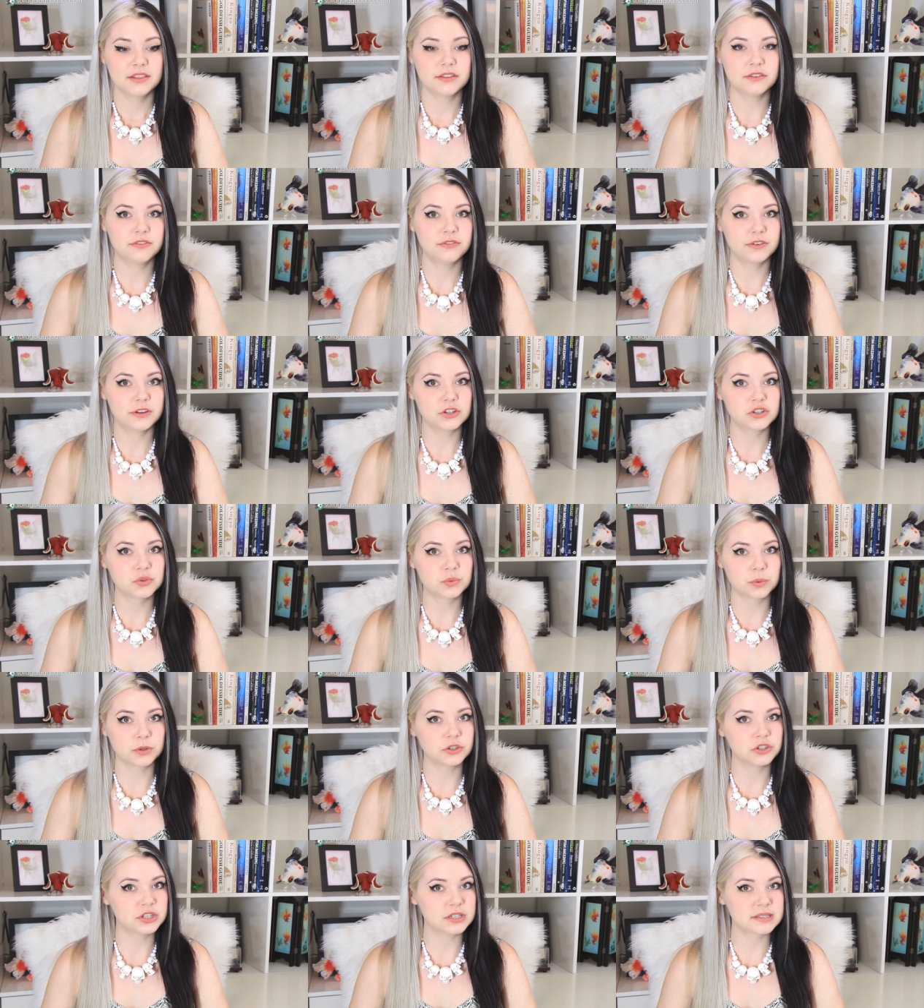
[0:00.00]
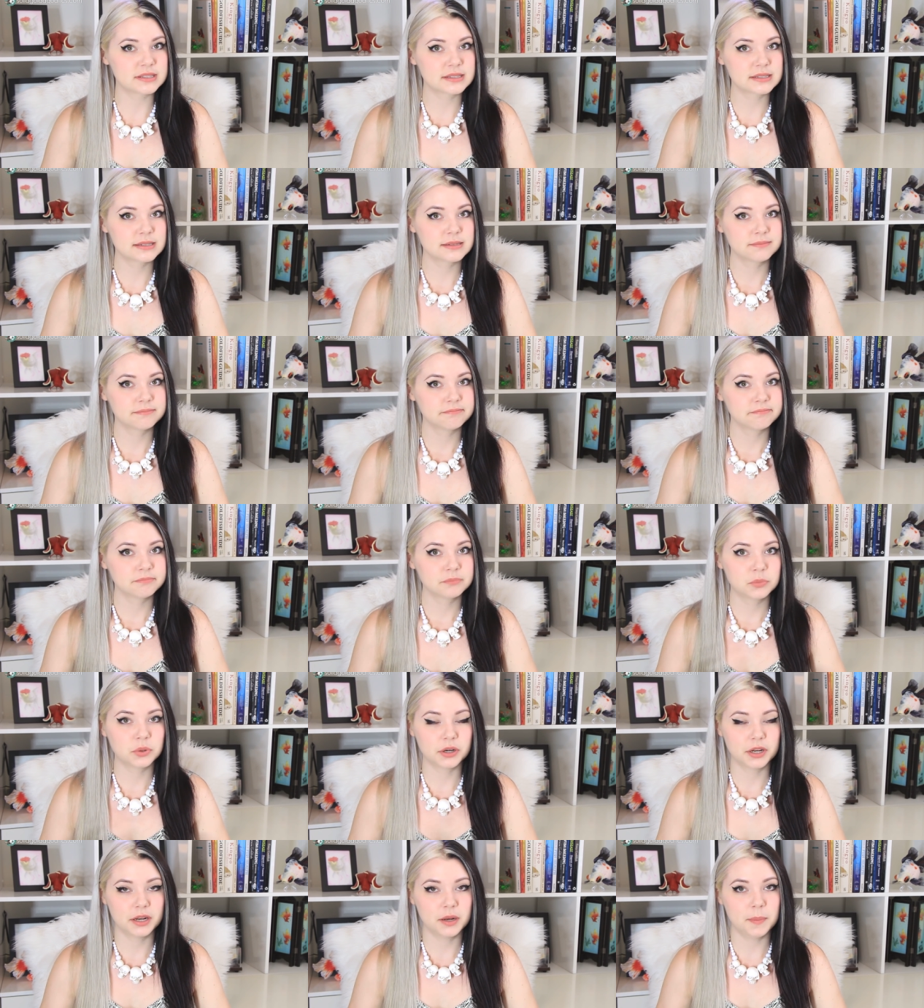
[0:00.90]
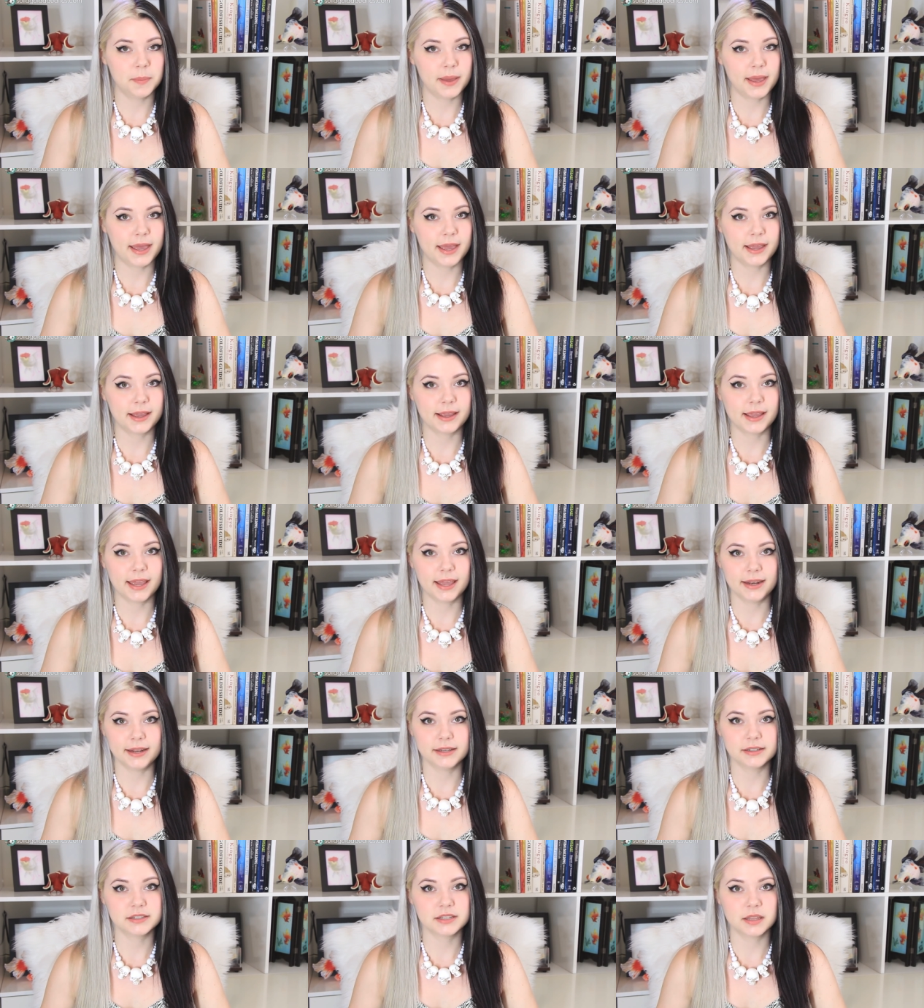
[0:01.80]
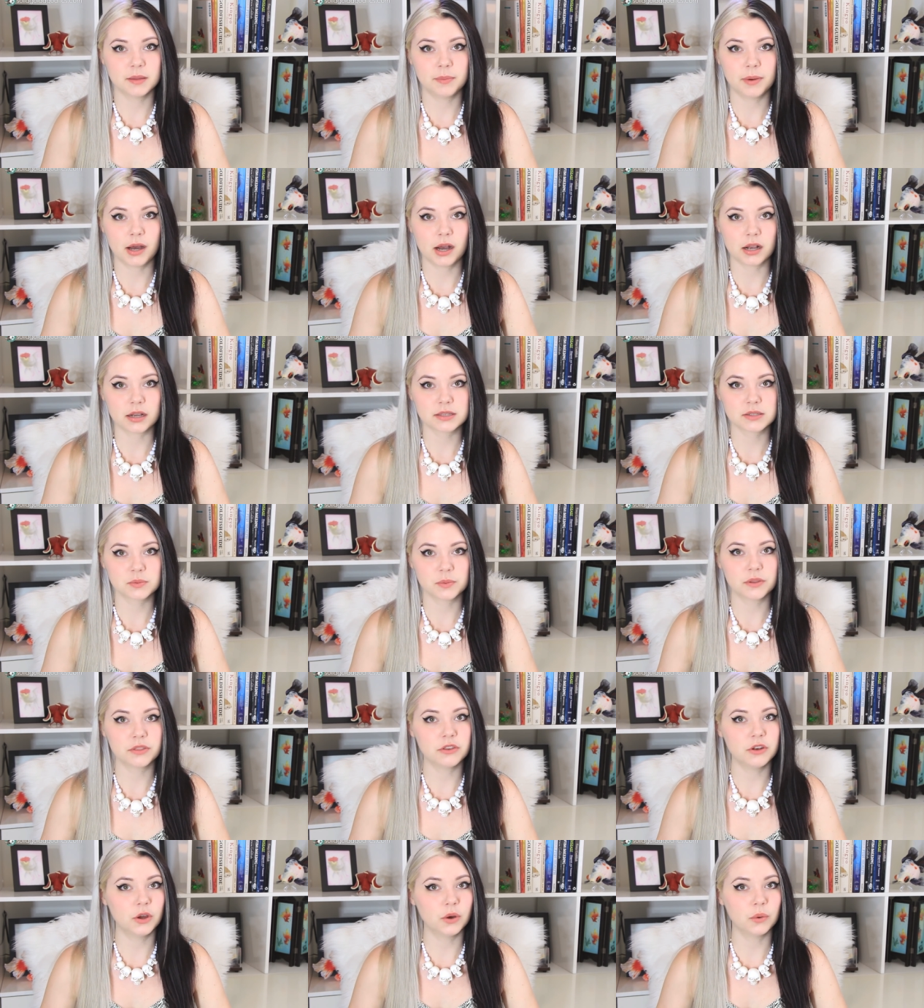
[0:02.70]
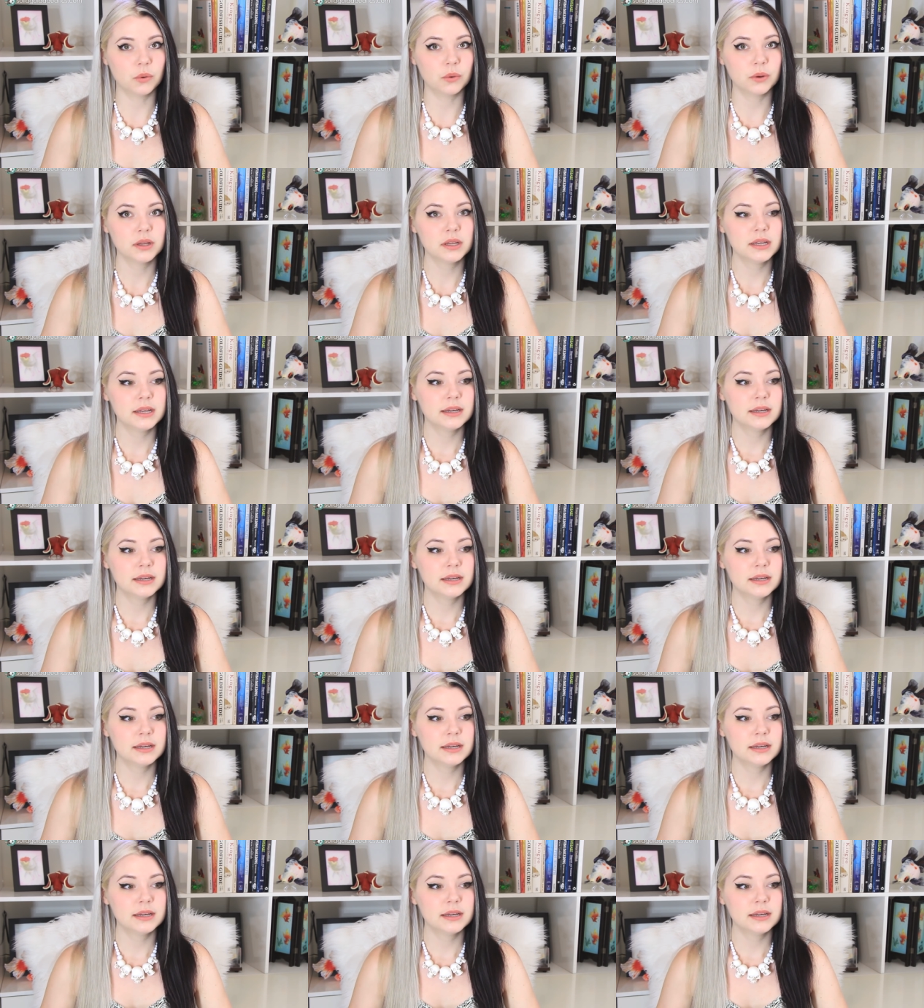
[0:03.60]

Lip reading: the fish were just put in a bag and into the box with no